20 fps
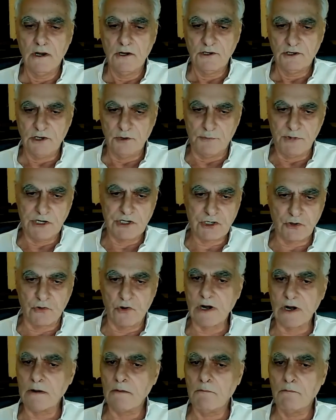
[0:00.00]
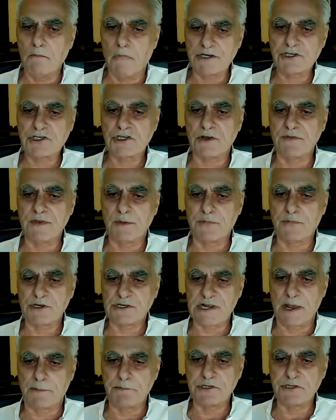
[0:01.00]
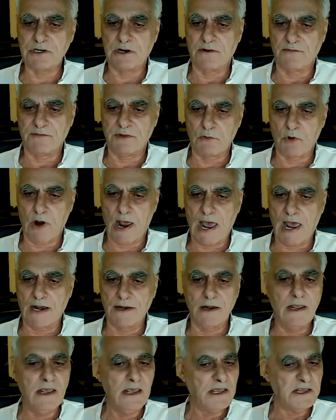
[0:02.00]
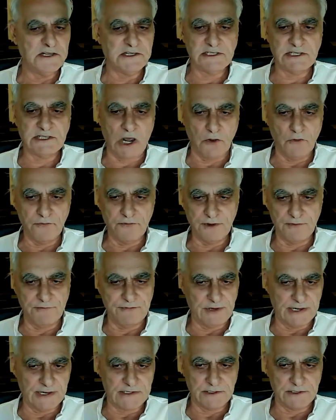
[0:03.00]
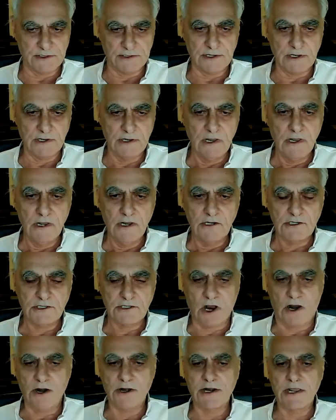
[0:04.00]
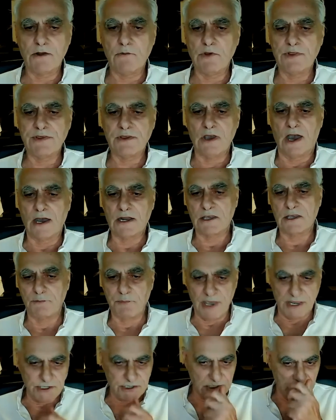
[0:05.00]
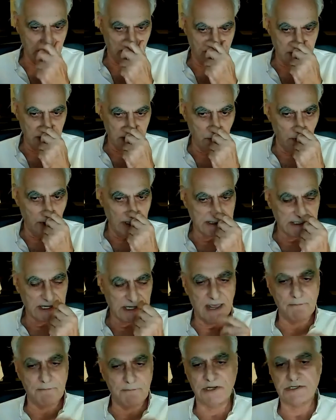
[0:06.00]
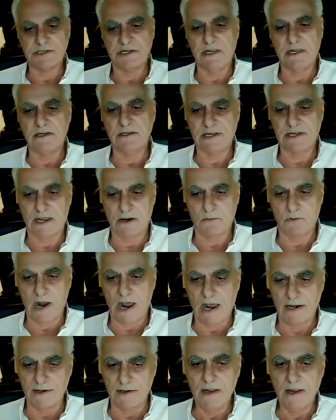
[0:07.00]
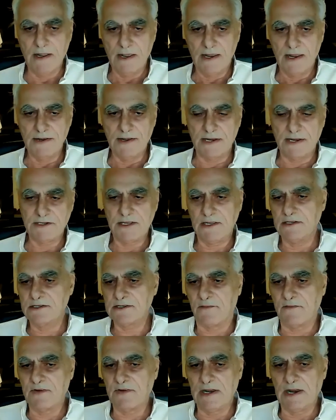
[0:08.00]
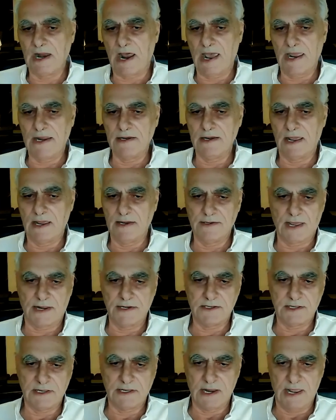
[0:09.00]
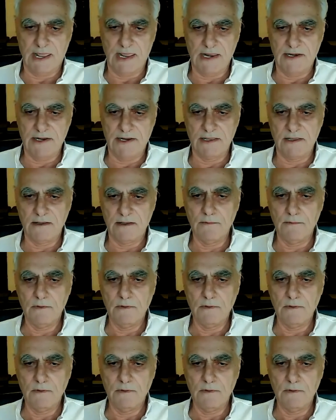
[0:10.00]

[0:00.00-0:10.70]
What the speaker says: To be sure, much of the perception of Iran is self-inflicted, starting with the occupation of the US Embassy in Tehran in 1979 and 1980.